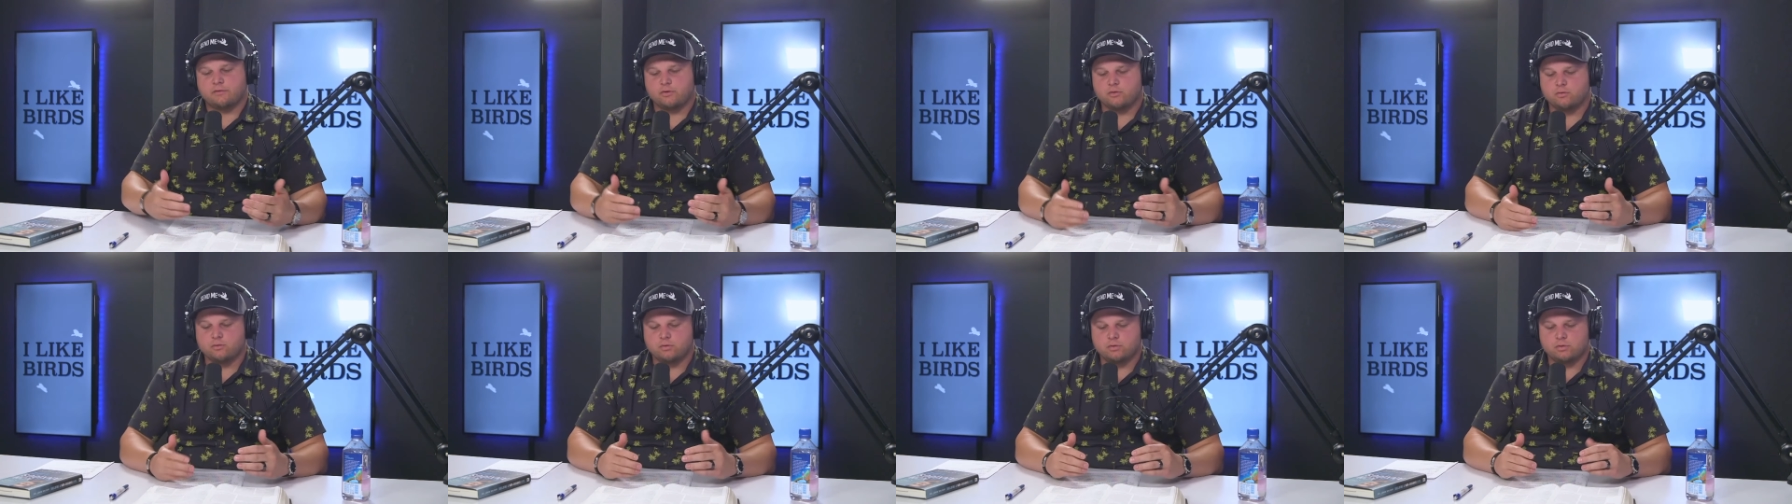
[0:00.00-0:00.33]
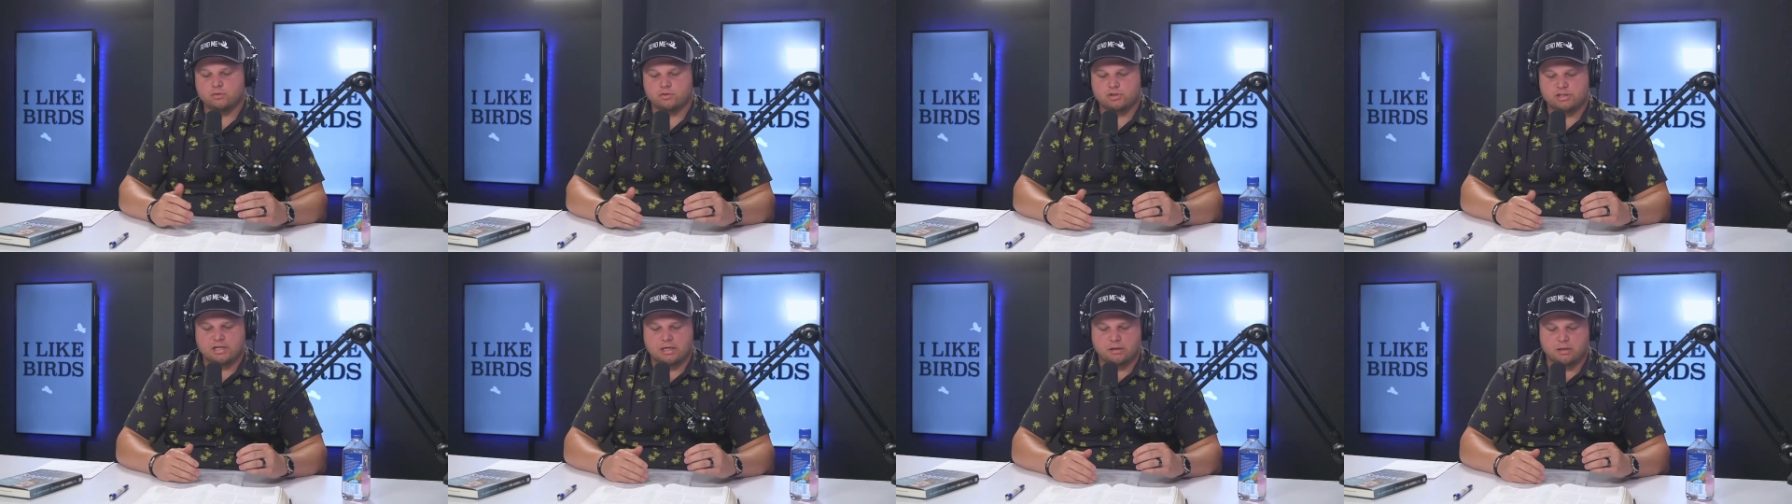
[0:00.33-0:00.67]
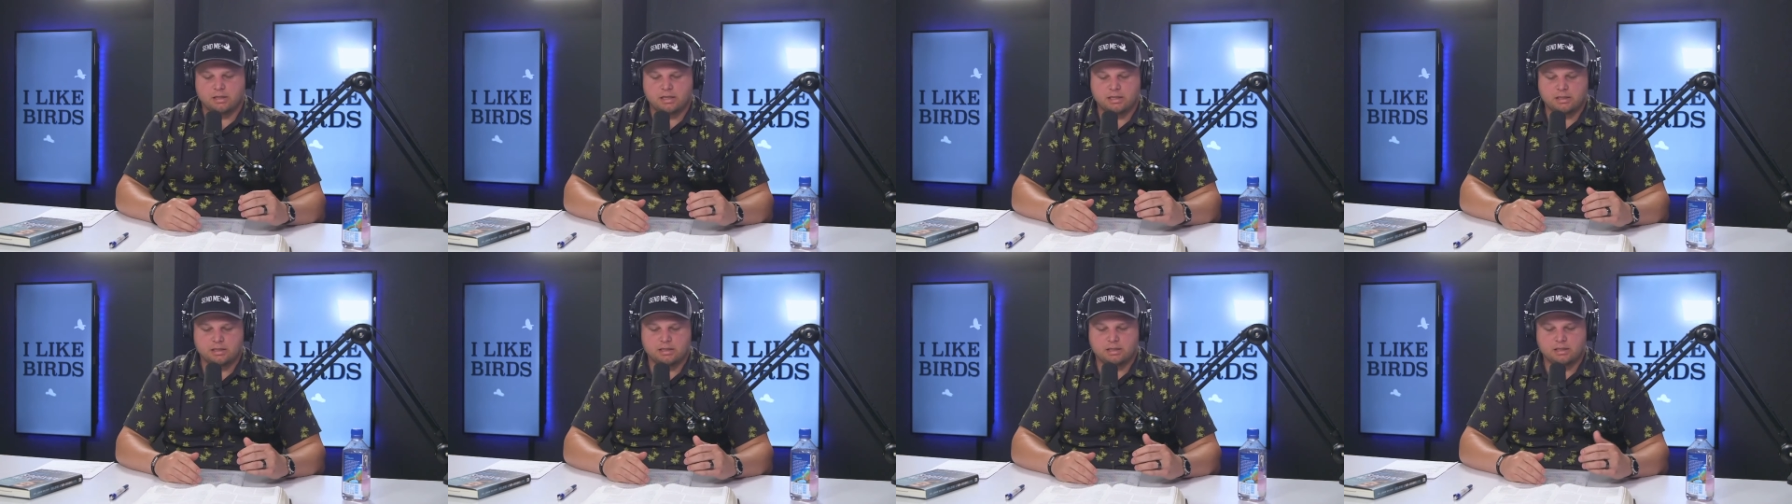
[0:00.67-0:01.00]
You share
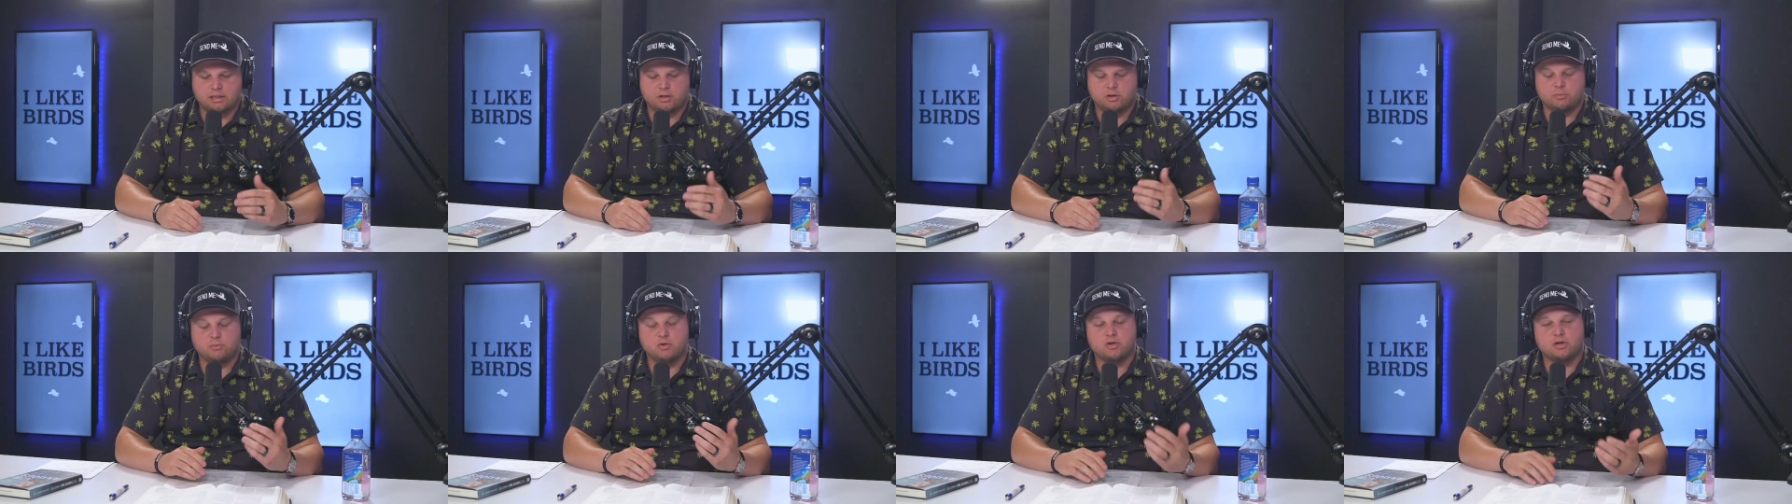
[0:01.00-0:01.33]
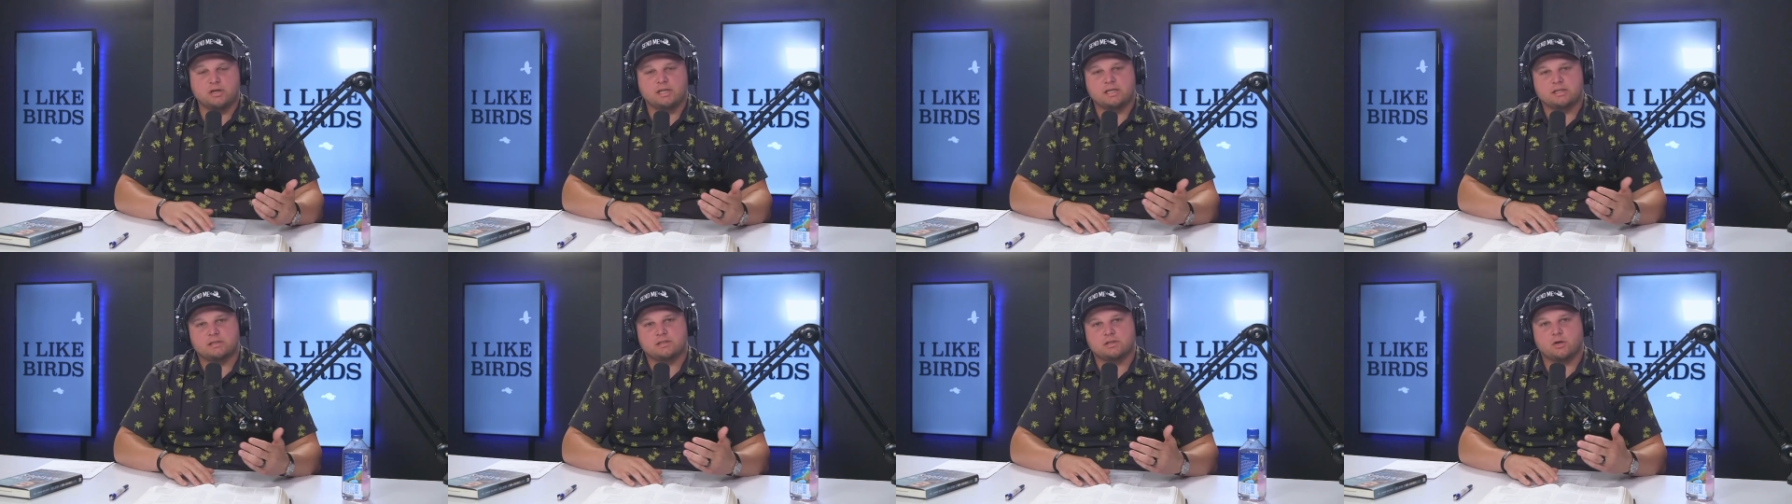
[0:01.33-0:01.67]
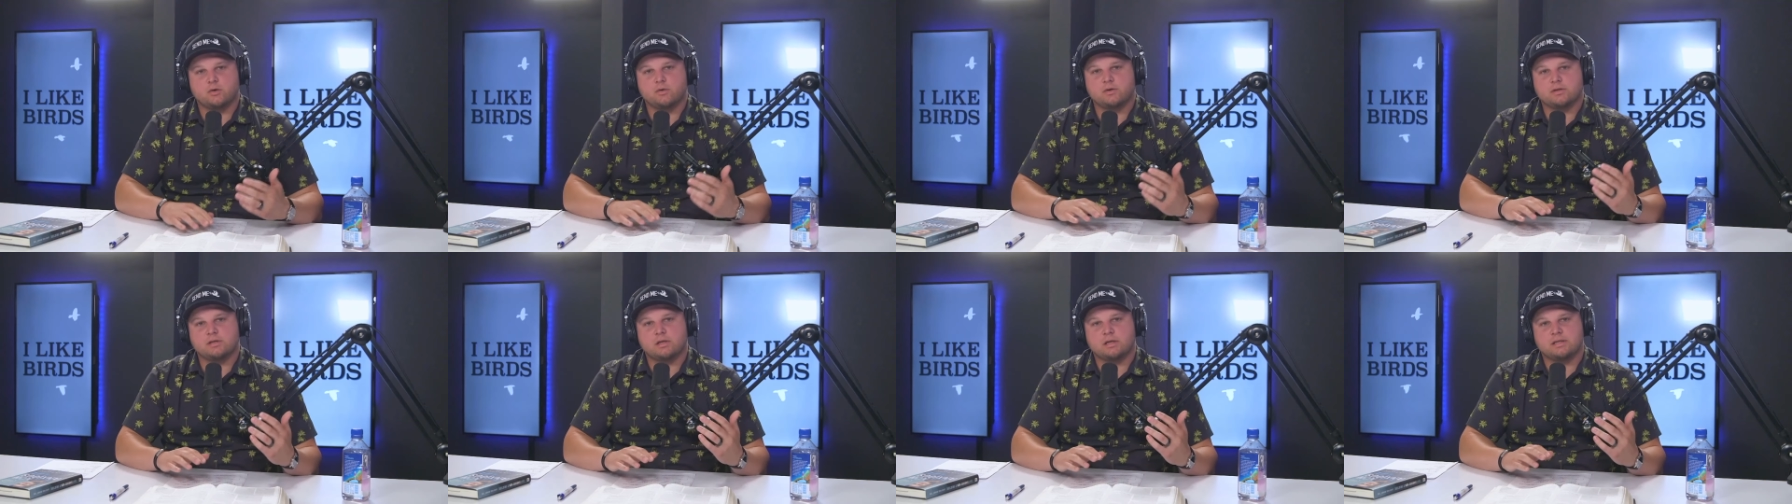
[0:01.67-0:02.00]
that community is
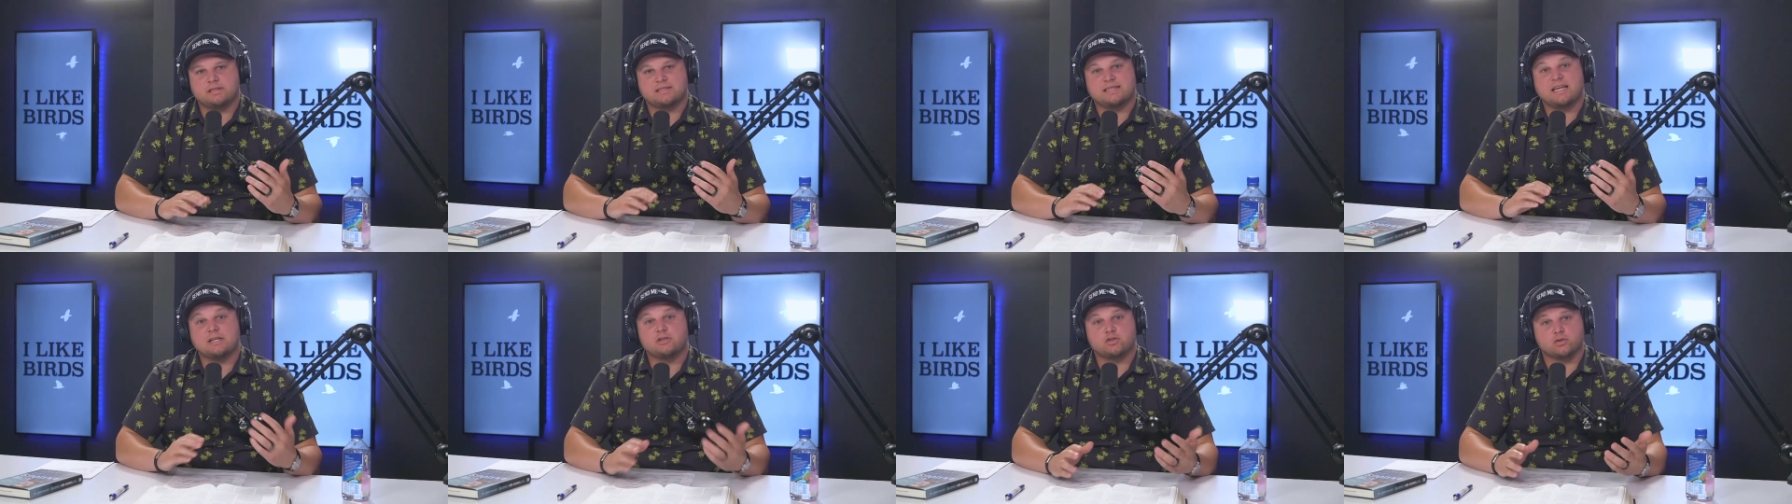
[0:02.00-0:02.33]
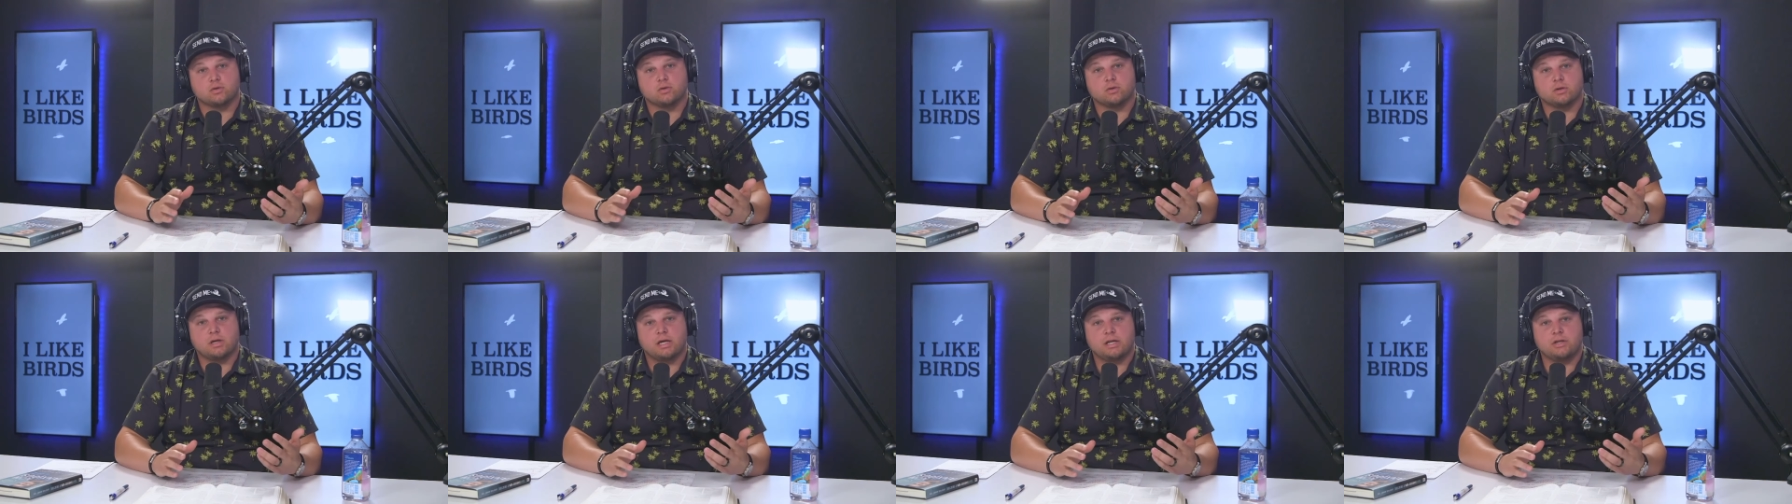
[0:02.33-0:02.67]
so essential,